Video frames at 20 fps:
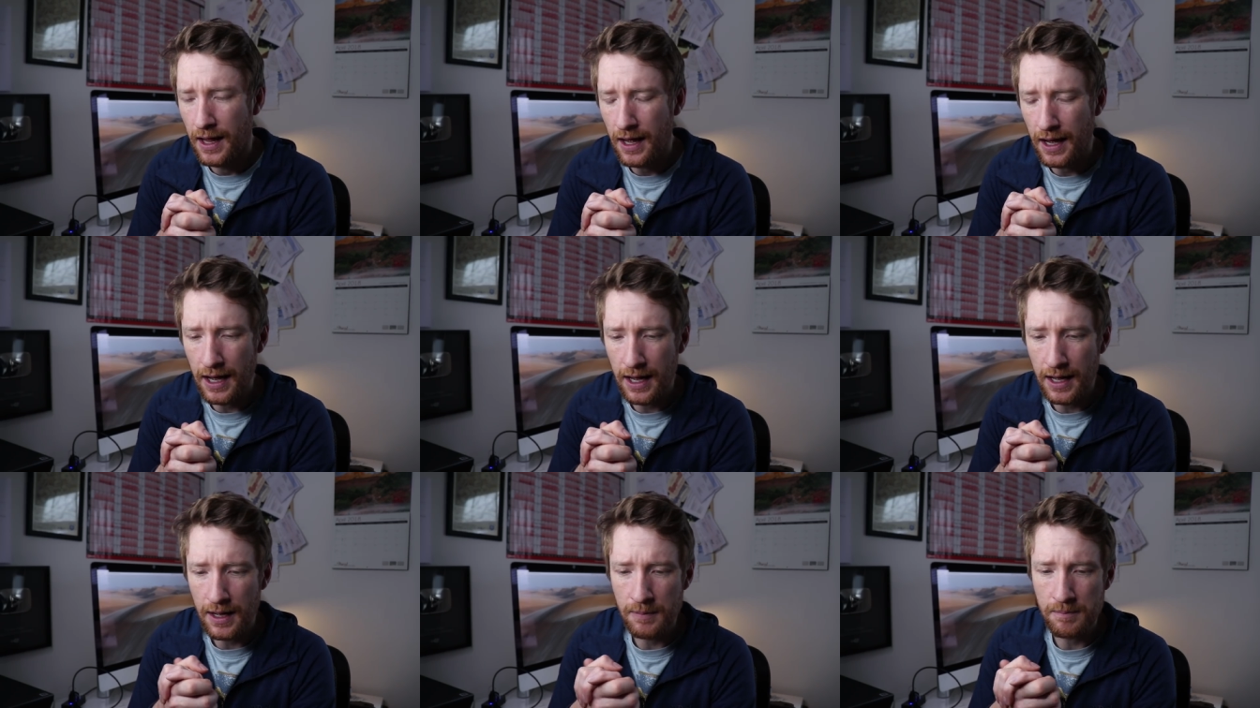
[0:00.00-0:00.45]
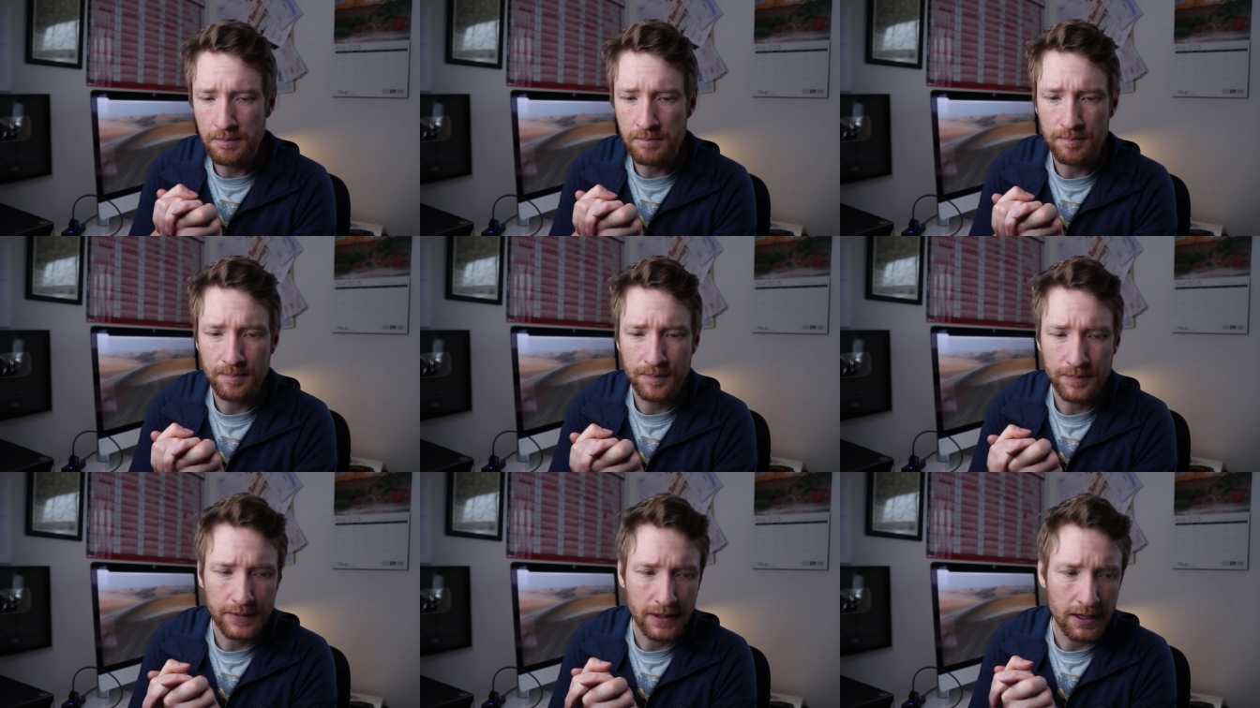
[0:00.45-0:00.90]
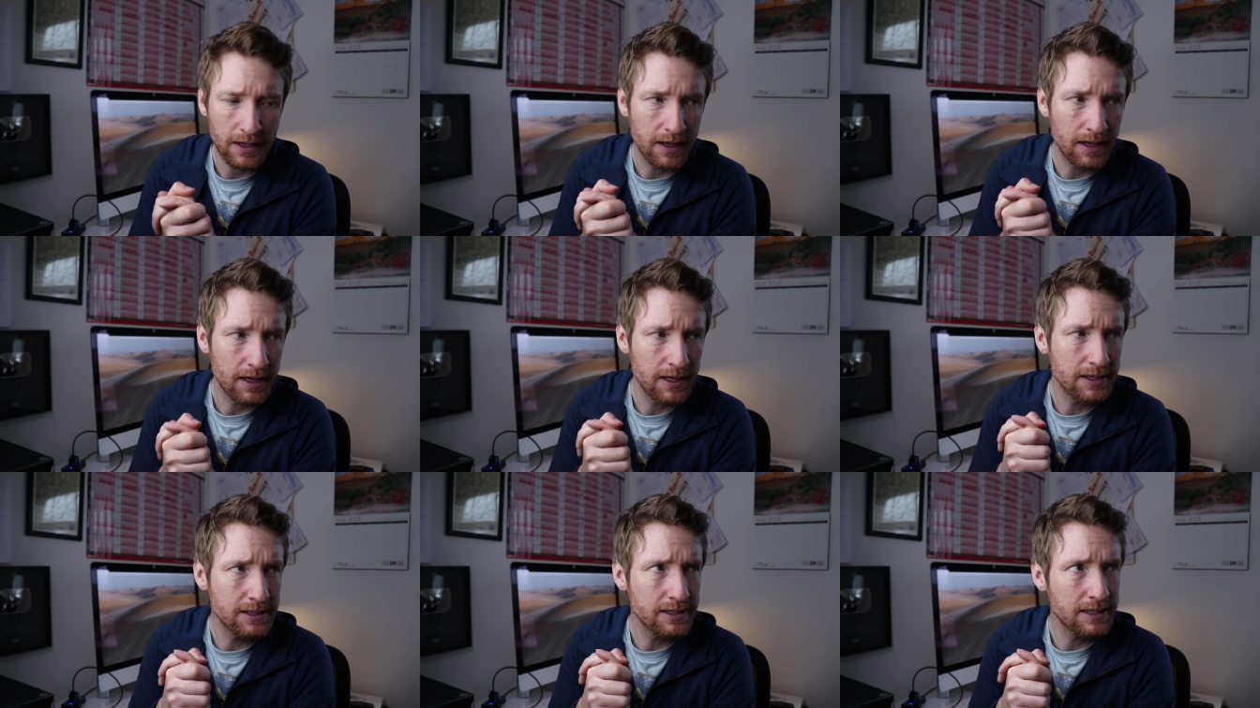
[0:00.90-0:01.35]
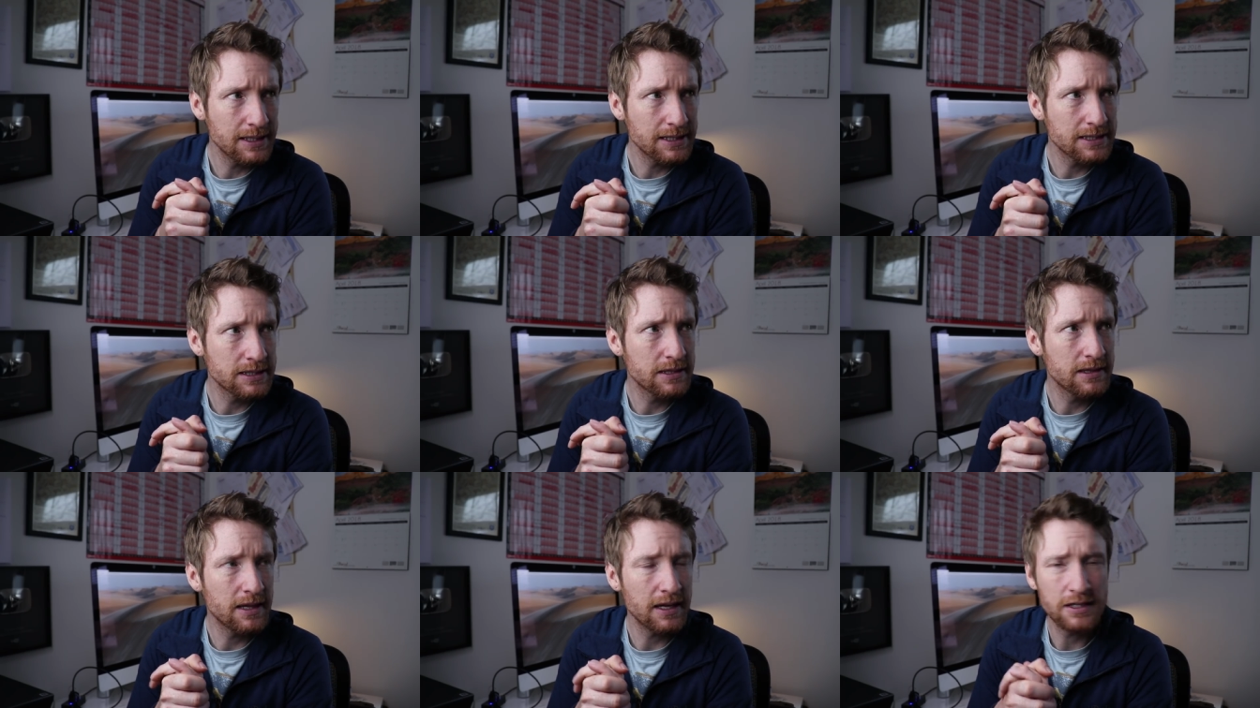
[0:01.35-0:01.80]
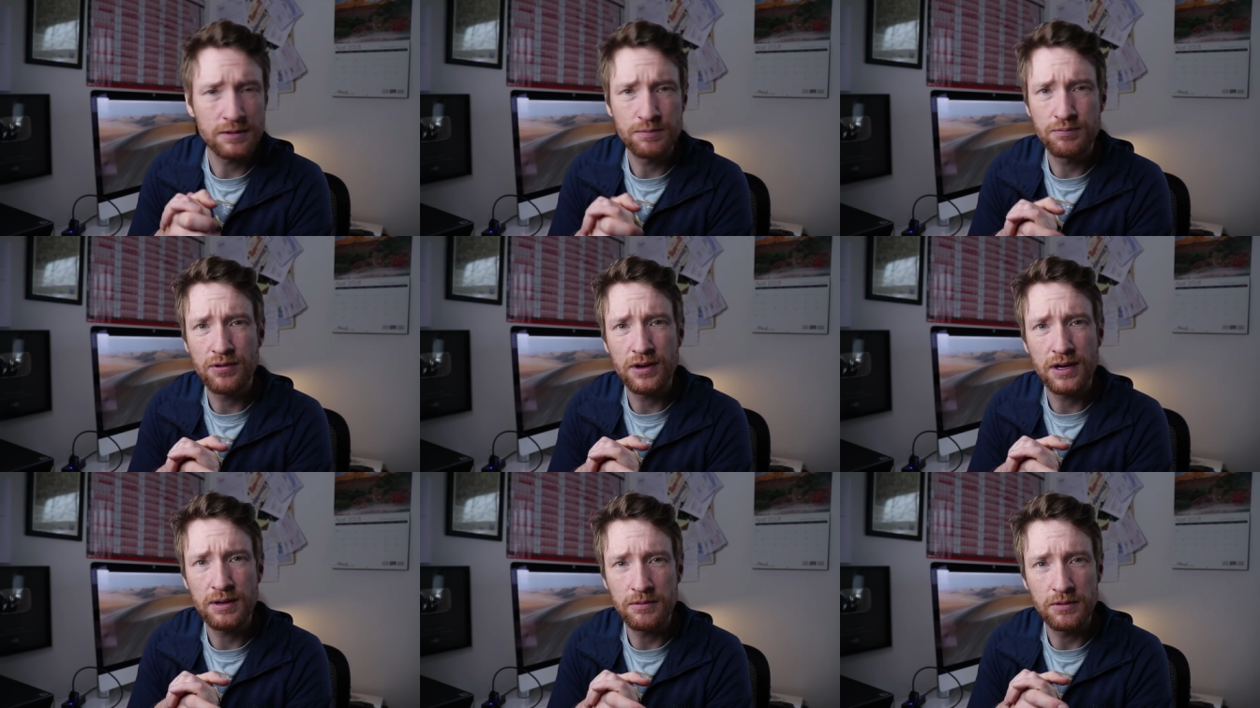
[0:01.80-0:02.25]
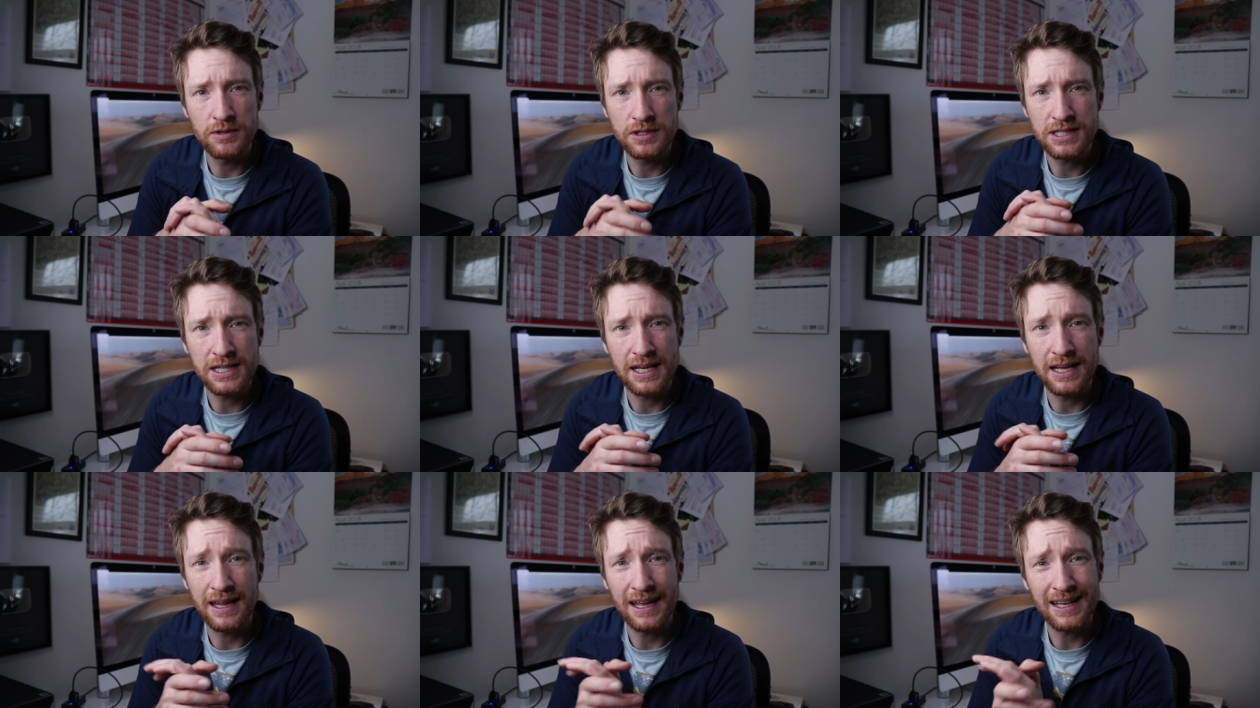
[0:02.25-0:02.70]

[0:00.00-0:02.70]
Um, and that's that's pretty much it.